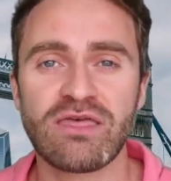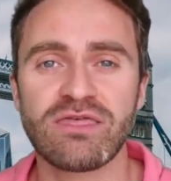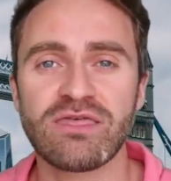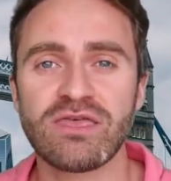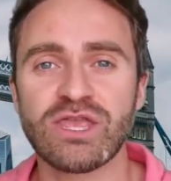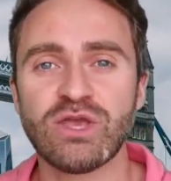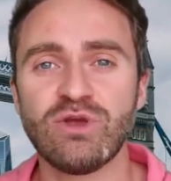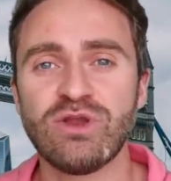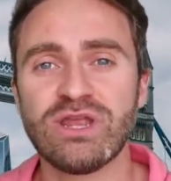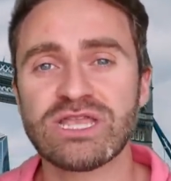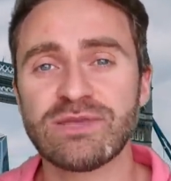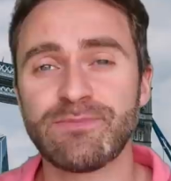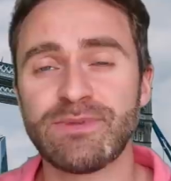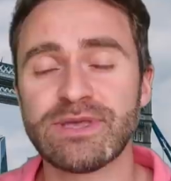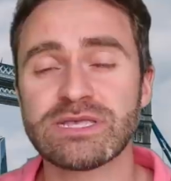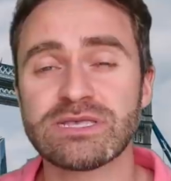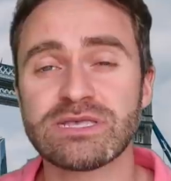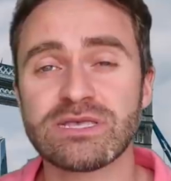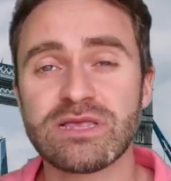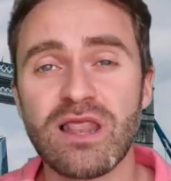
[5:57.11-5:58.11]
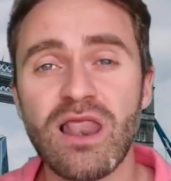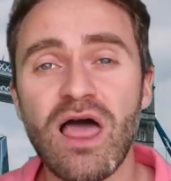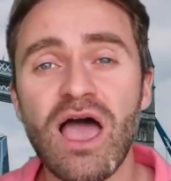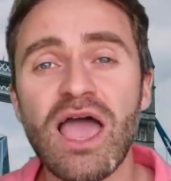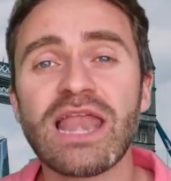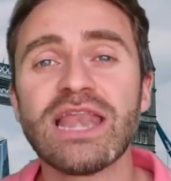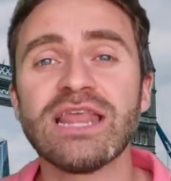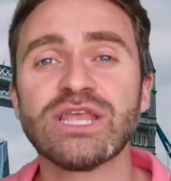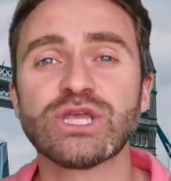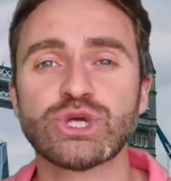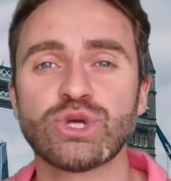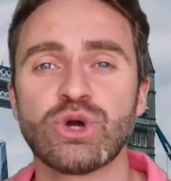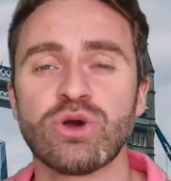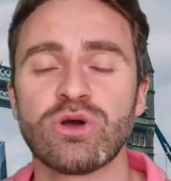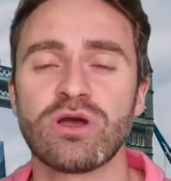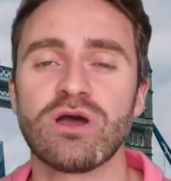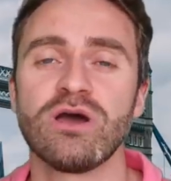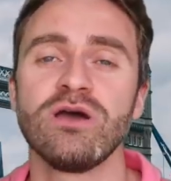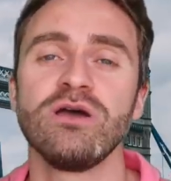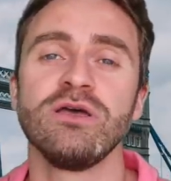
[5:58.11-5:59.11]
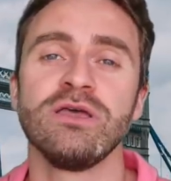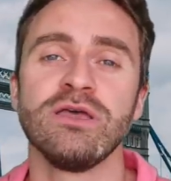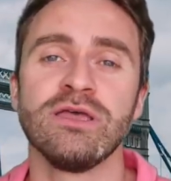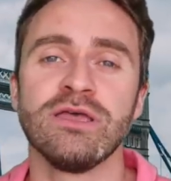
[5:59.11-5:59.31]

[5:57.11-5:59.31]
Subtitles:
I think you need to be slightly stronger